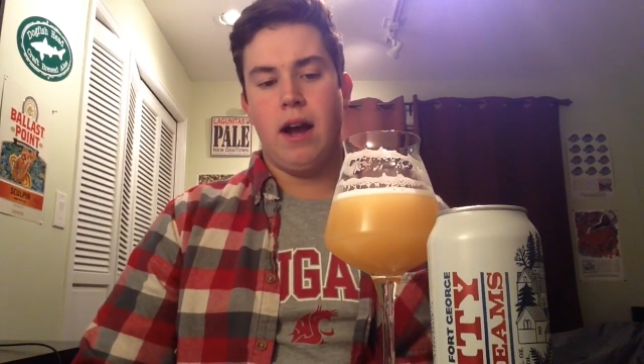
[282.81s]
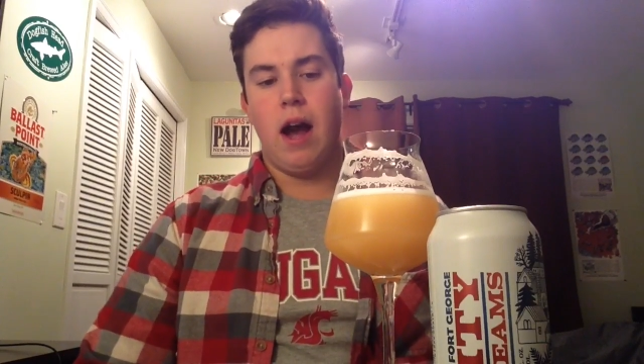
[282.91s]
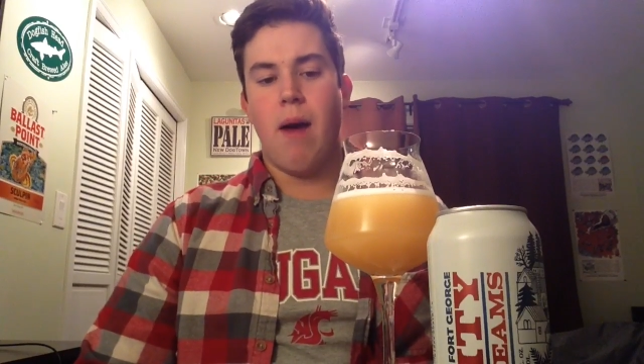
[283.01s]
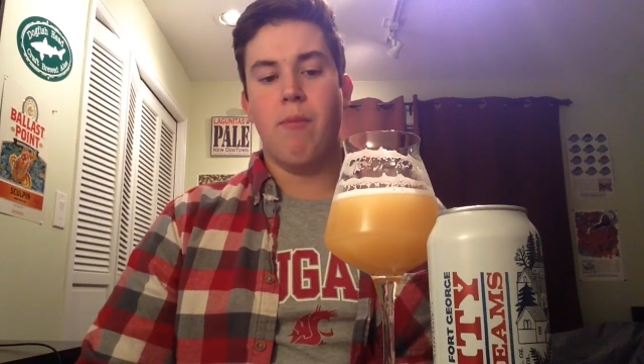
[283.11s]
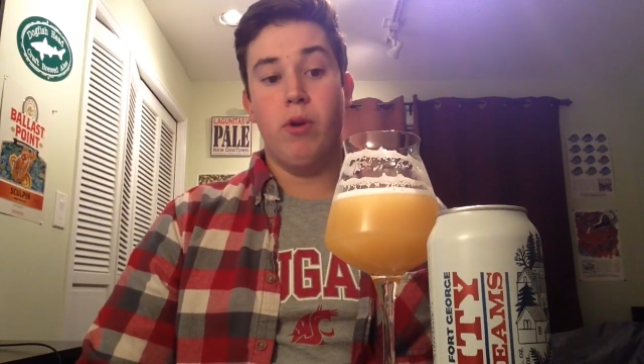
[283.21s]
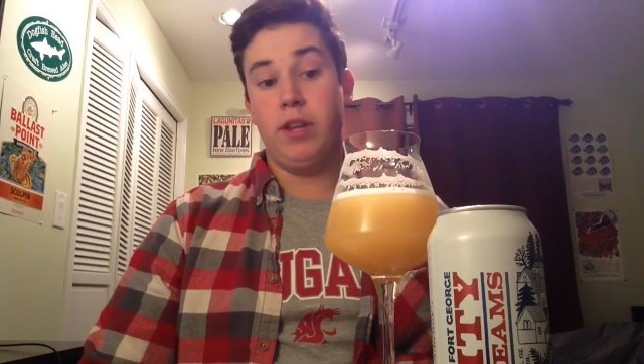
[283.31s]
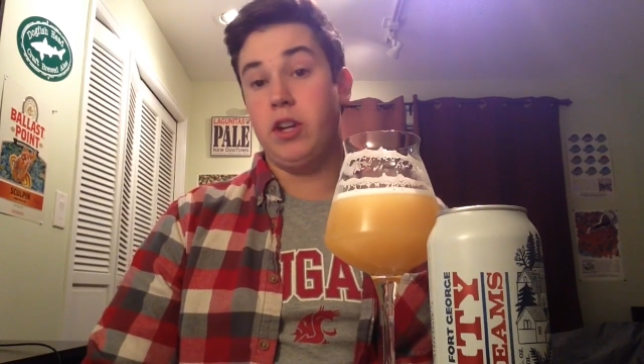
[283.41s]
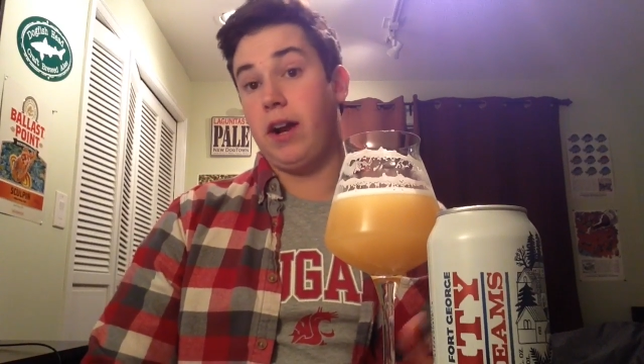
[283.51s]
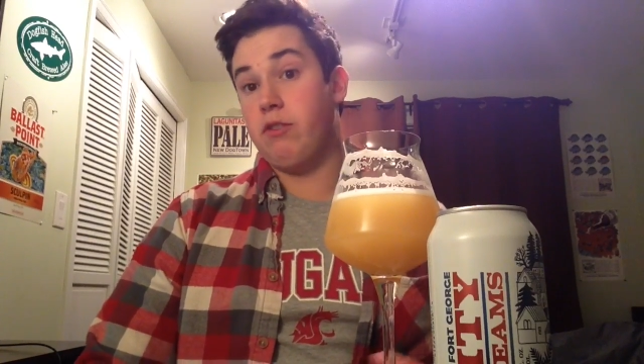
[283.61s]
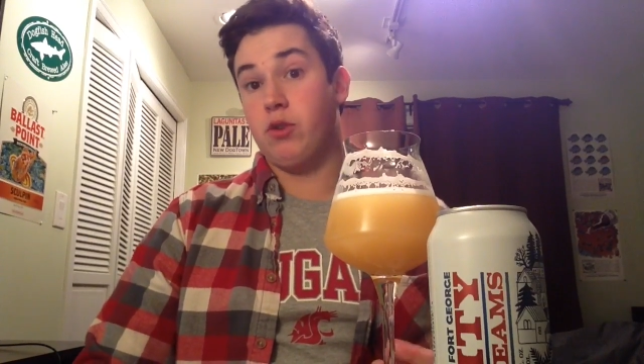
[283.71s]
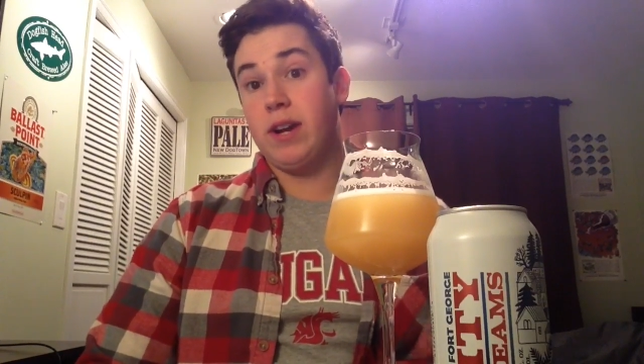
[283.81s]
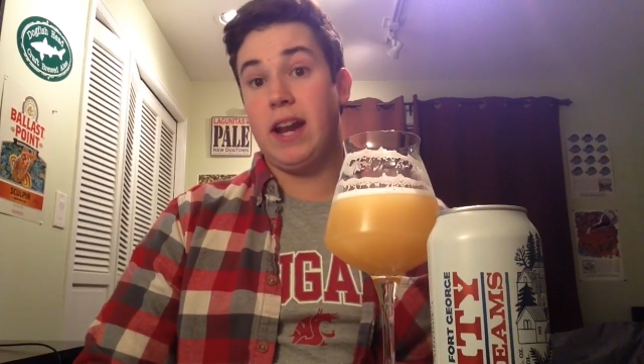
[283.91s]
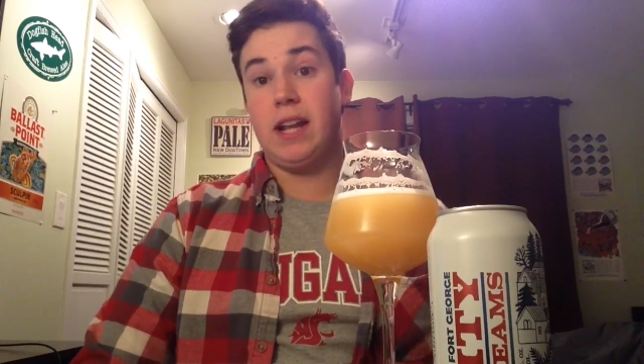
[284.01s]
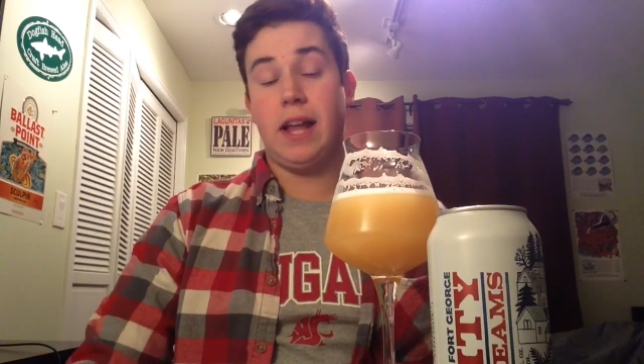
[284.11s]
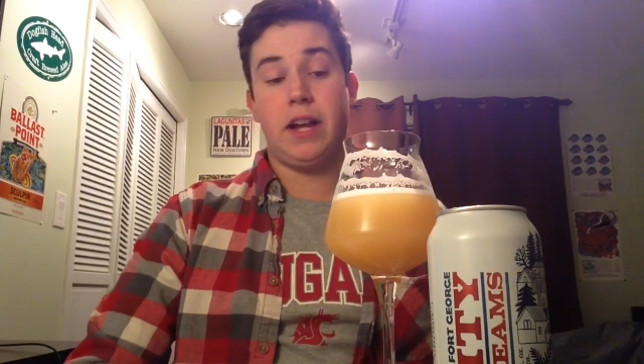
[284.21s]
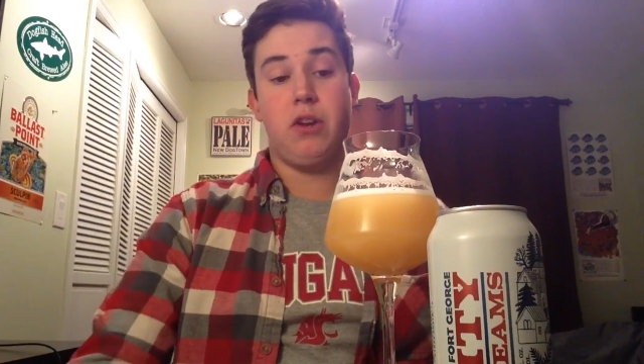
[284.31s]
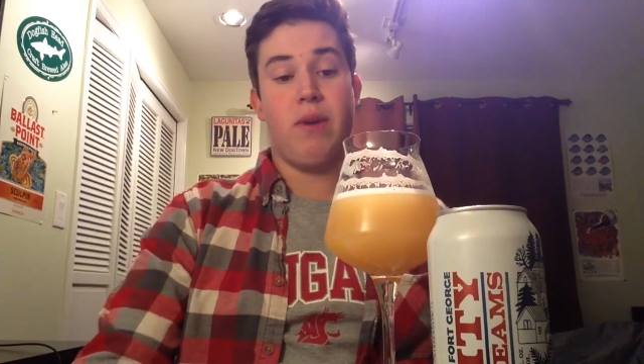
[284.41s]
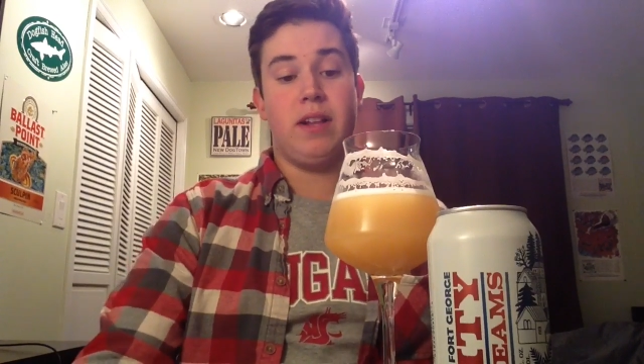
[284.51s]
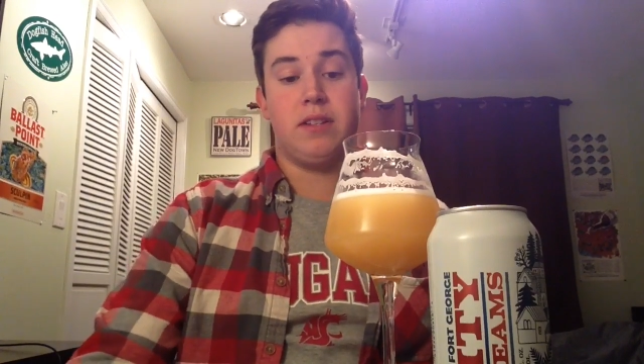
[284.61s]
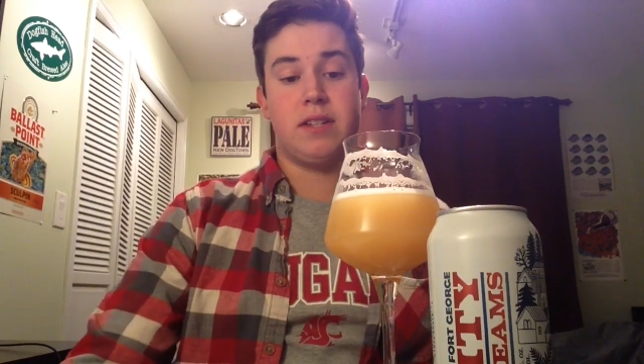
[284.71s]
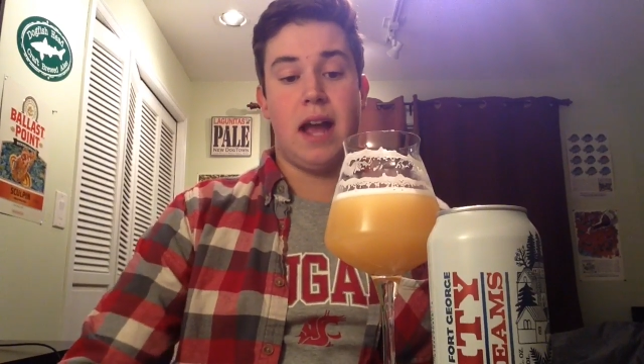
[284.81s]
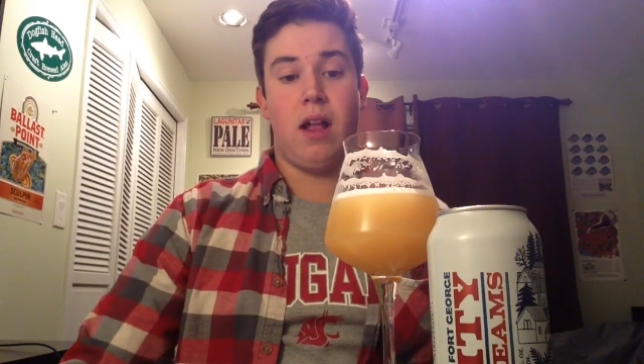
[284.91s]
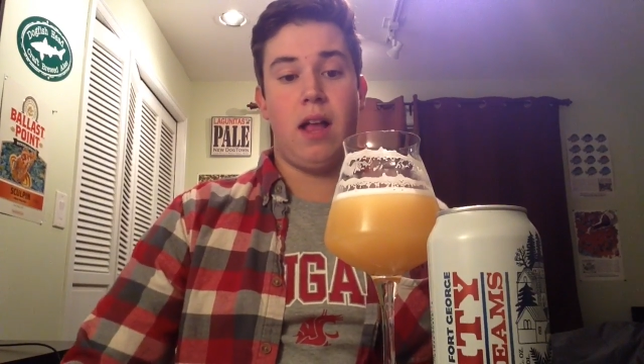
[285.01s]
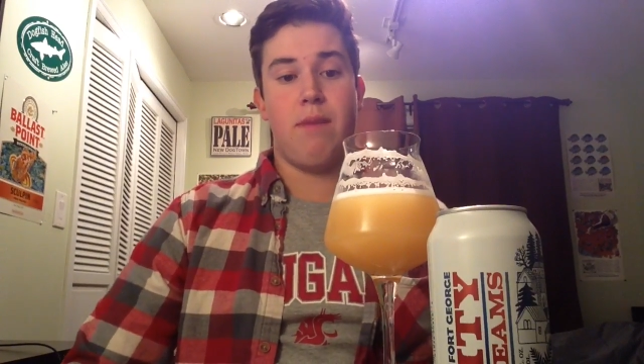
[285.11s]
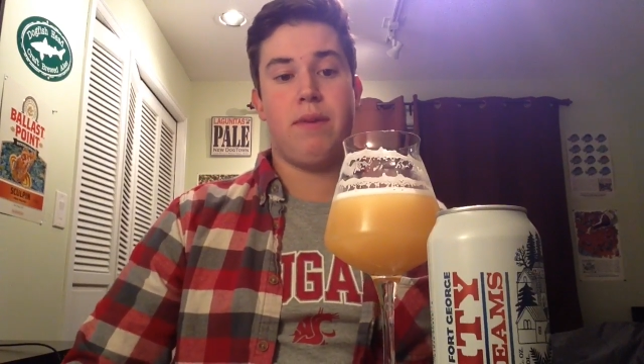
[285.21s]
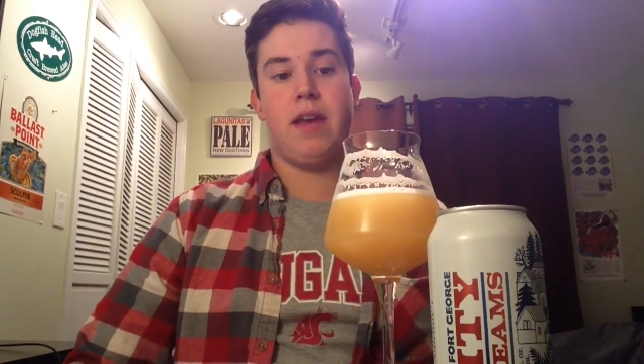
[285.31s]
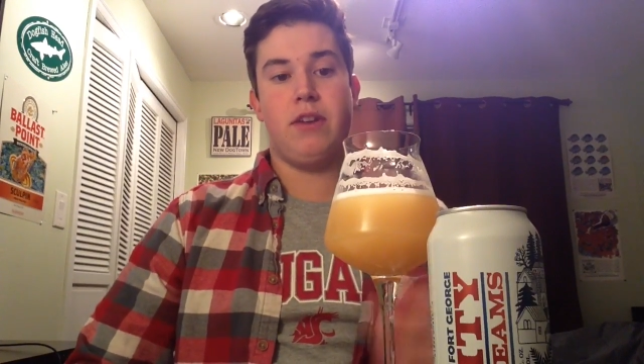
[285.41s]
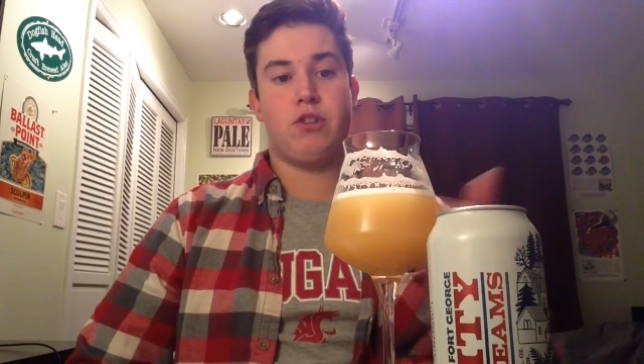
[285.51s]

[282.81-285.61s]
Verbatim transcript: Uh, really kind of drinking like a New England style IPA.